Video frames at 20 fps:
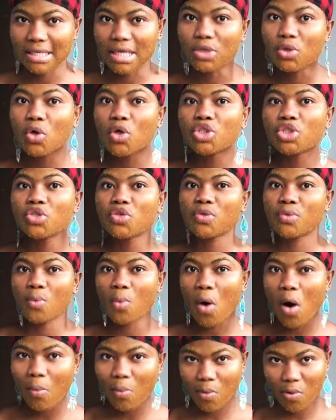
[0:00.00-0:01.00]
Don't use
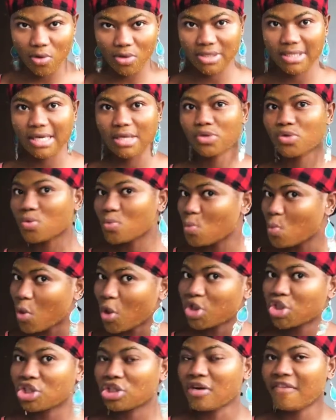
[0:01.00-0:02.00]
warm water to
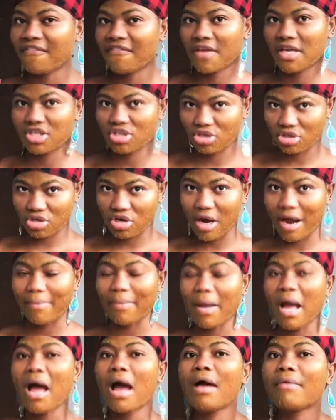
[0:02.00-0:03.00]
wash your face scrub,
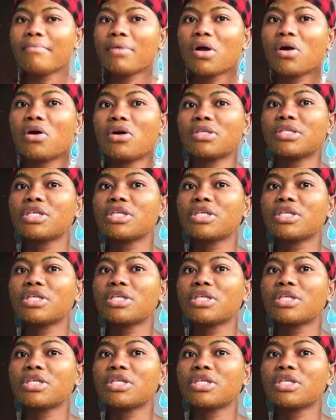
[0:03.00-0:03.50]
because